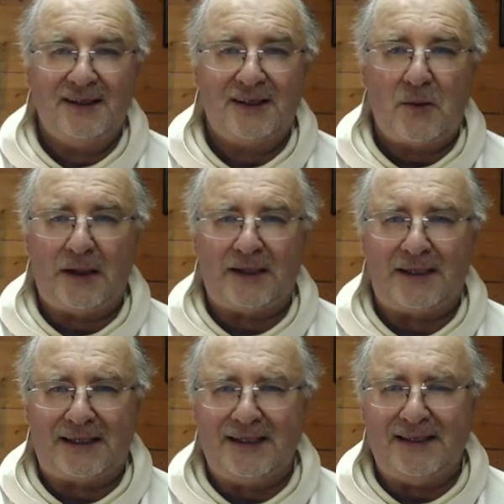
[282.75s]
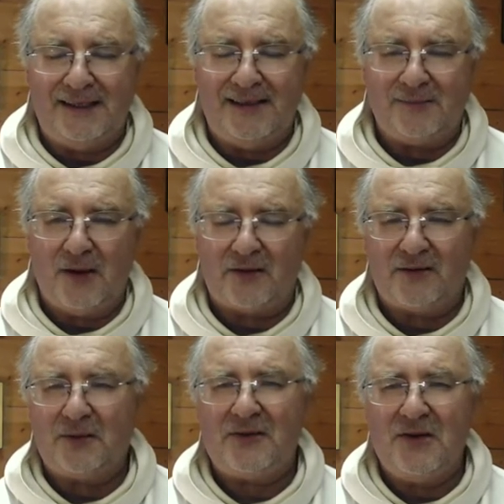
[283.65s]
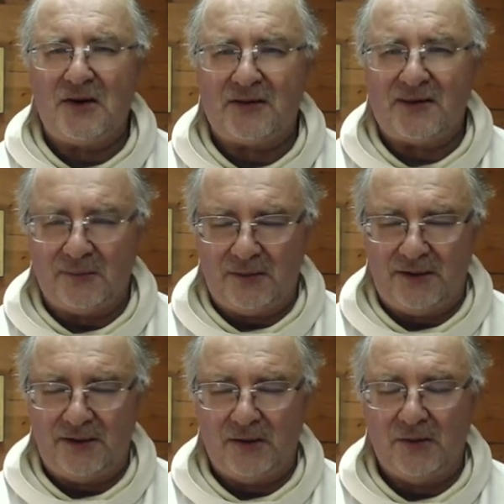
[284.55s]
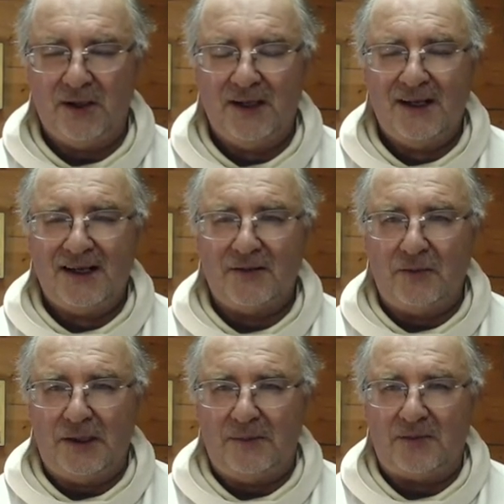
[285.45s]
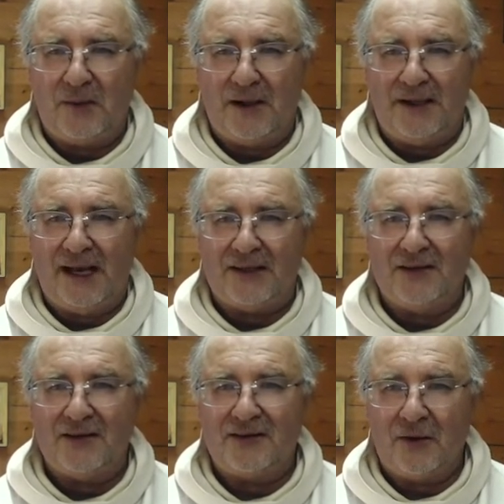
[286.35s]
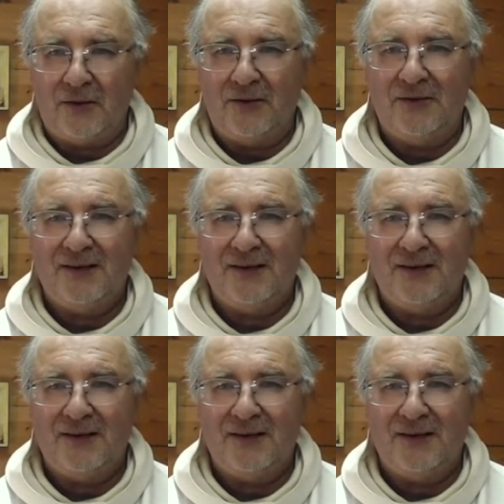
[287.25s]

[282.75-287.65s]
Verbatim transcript: Quite clearly, his master was not somebody who reaped where he hadn't sown.